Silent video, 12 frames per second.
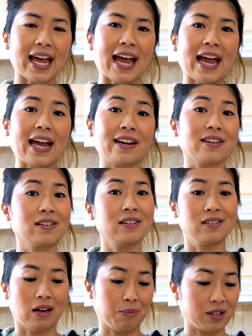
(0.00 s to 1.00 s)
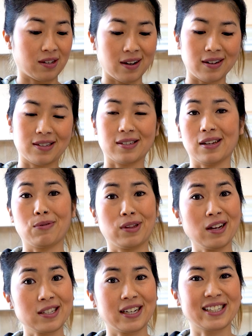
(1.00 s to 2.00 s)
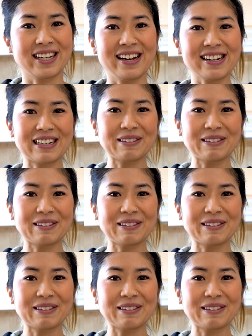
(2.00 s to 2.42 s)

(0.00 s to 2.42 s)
and I'm excited to see what that tastes like.